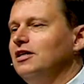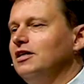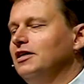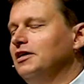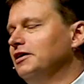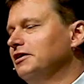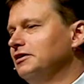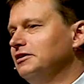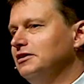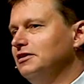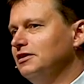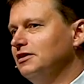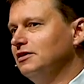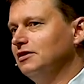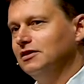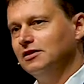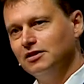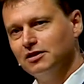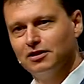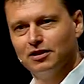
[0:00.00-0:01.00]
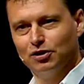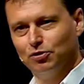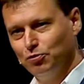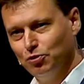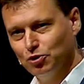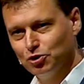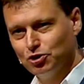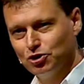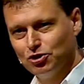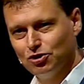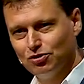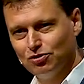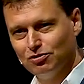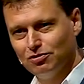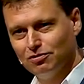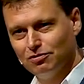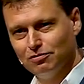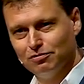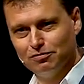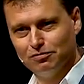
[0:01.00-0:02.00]
and there was
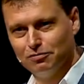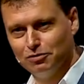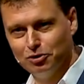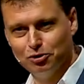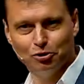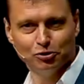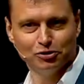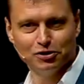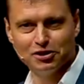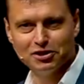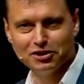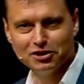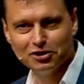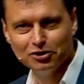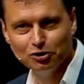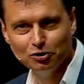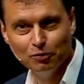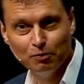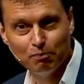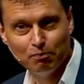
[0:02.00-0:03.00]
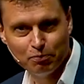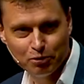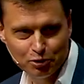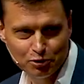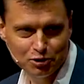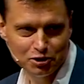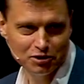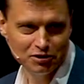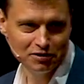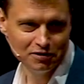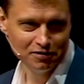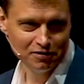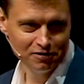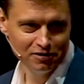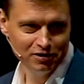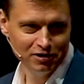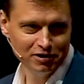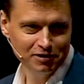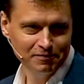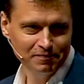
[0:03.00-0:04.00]
not a single person
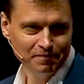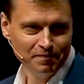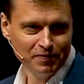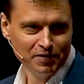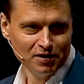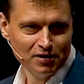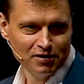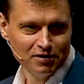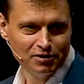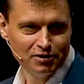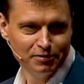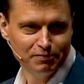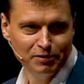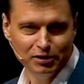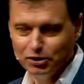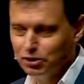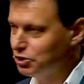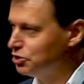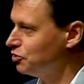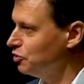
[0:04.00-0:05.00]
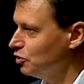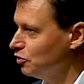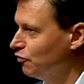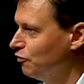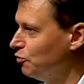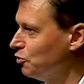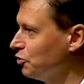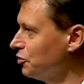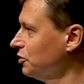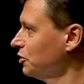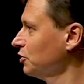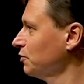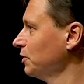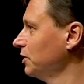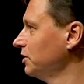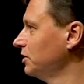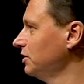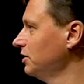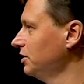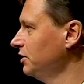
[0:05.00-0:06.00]
there. The ministry of more than
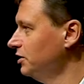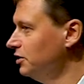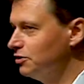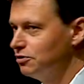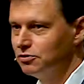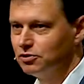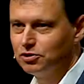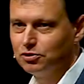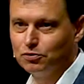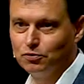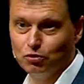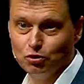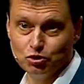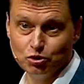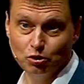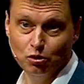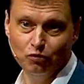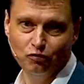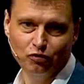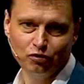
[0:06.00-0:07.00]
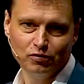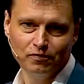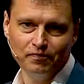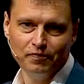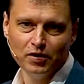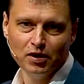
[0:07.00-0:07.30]
20 years was over.